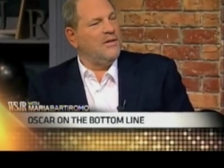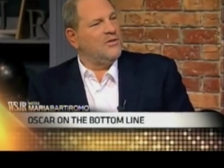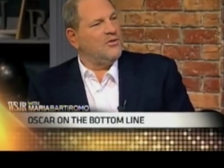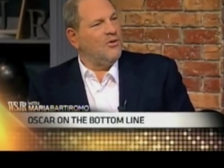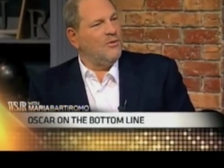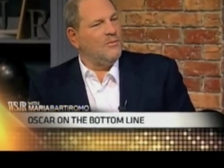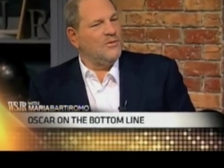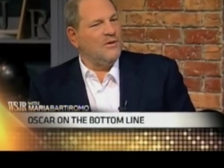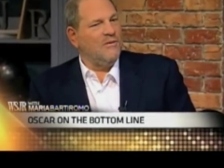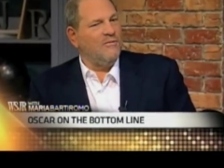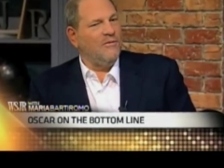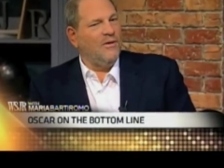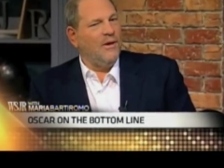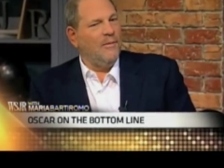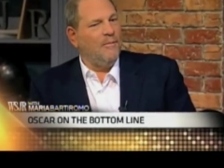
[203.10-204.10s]
in terms
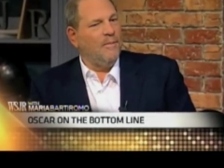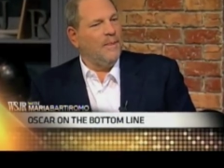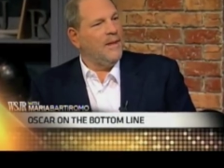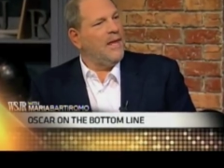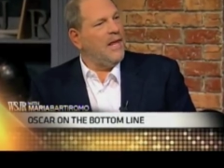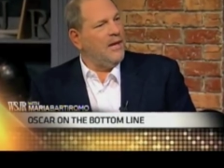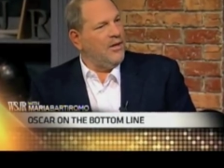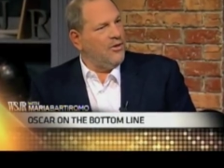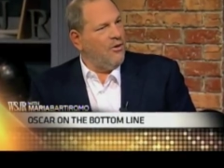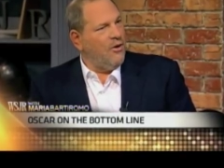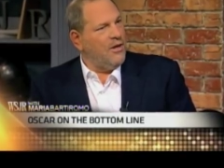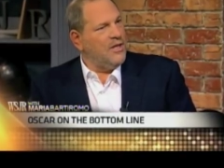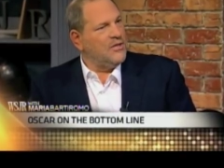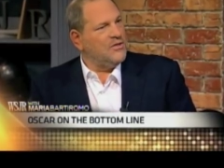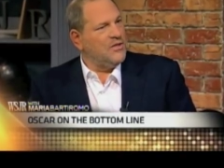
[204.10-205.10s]
of getting an
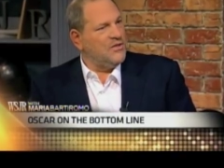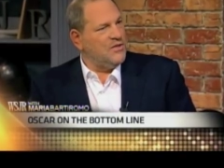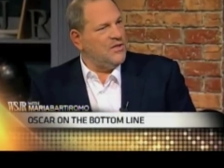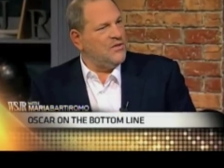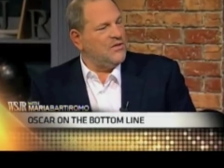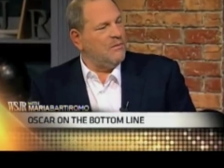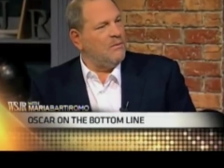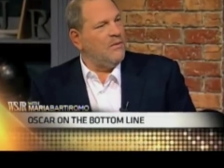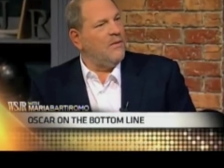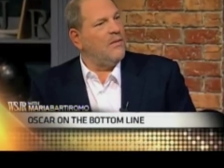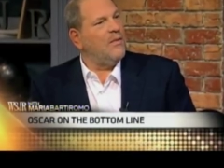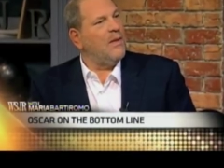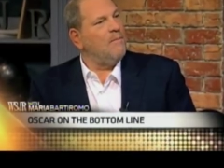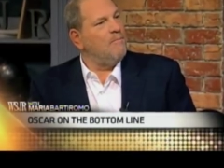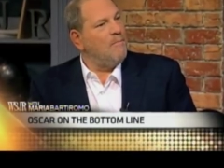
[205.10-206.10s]
audience to see something
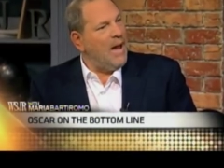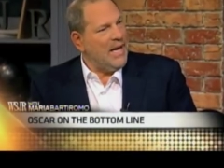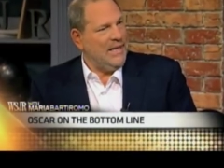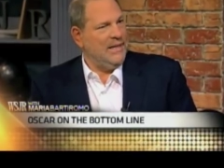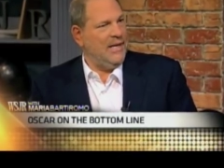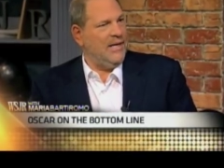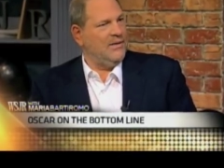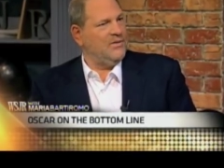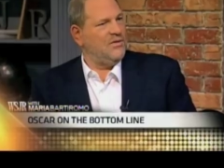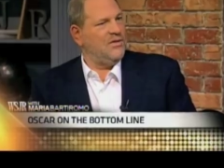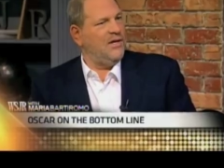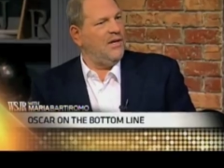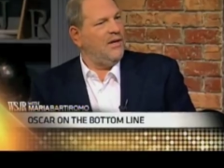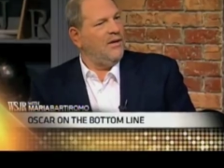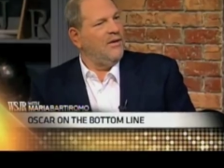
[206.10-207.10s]
that they might not
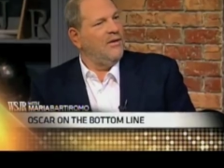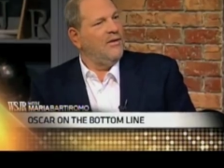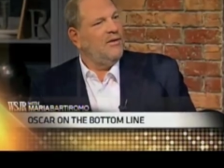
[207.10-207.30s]
see.